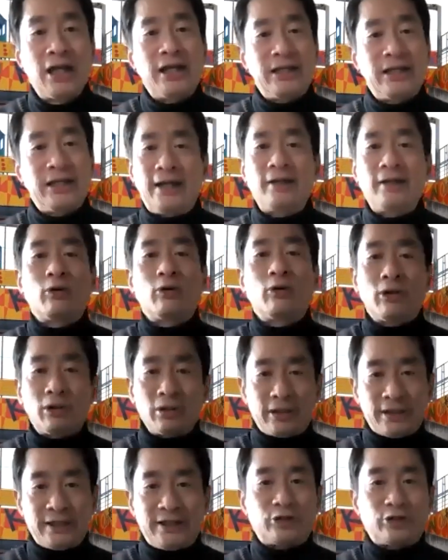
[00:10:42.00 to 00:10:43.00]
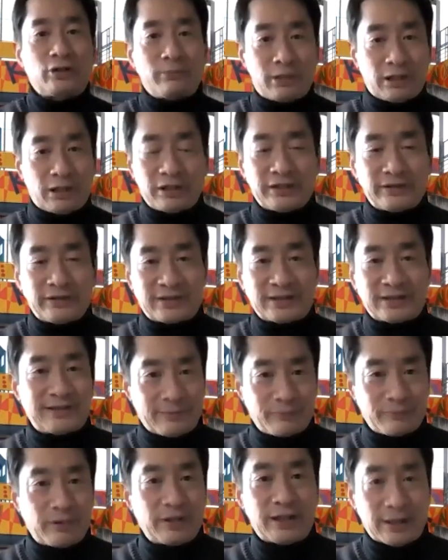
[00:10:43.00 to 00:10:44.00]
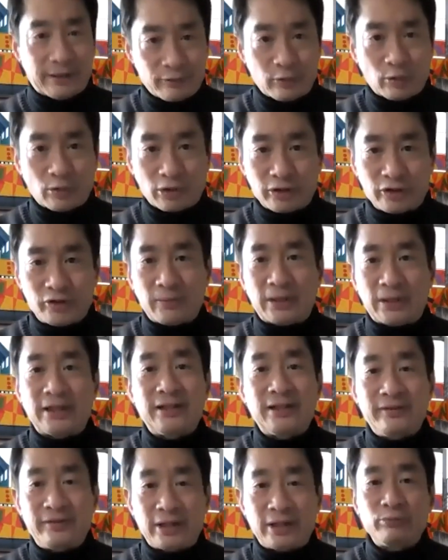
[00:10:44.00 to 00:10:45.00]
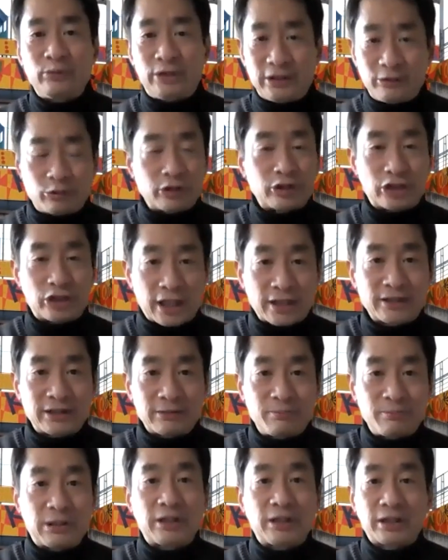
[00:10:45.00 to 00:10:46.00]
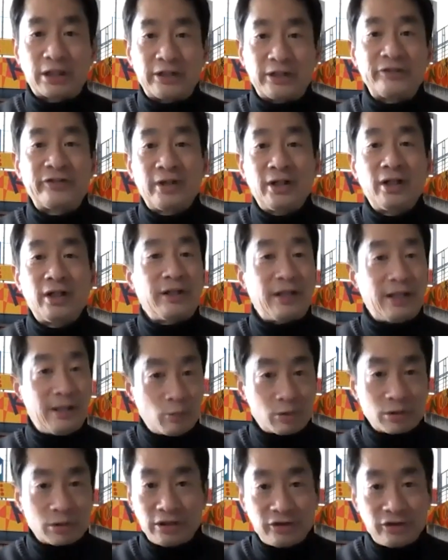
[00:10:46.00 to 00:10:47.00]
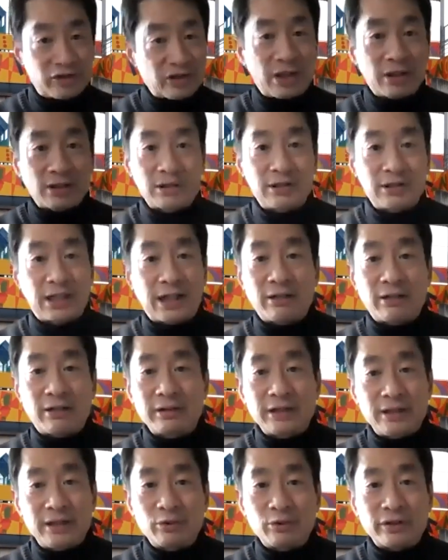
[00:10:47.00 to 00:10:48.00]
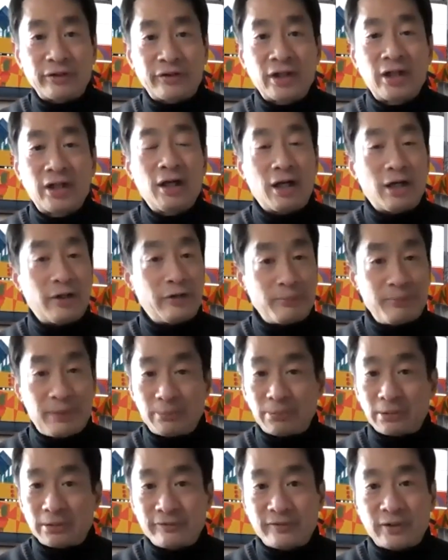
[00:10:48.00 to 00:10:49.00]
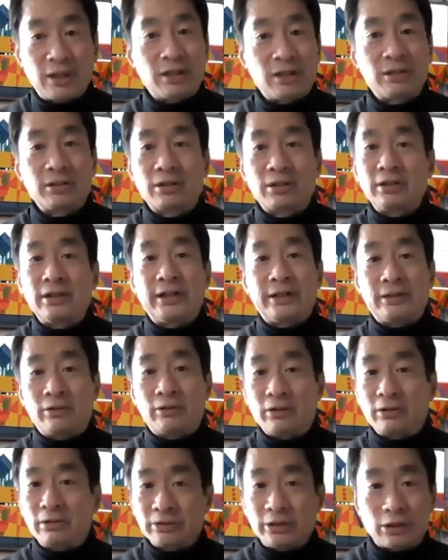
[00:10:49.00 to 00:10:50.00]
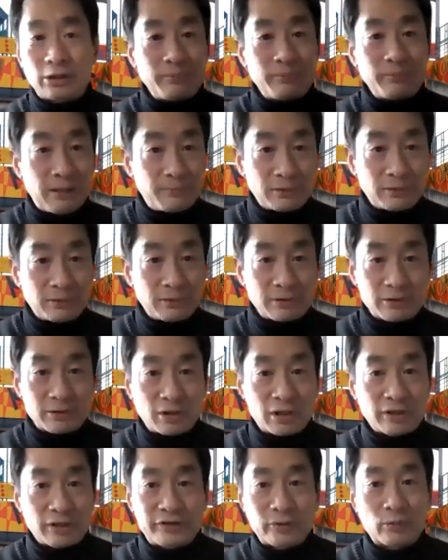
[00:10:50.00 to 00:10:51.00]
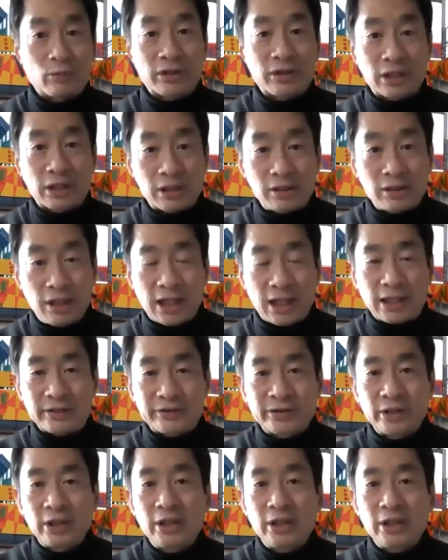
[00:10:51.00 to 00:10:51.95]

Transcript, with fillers: Not all Asian Americans accepted that, of course. Many of them did reject it because they were in solidarity with other people of color and all, you know, people across the working class.